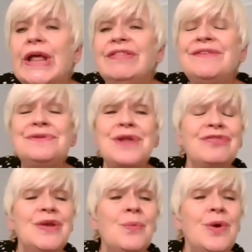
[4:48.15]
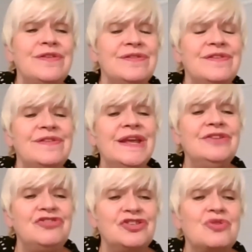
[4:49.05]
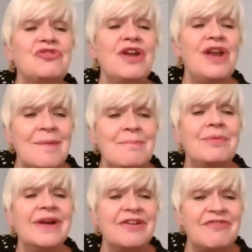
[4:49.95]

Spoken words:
There's nothing worse than seeing children lumbering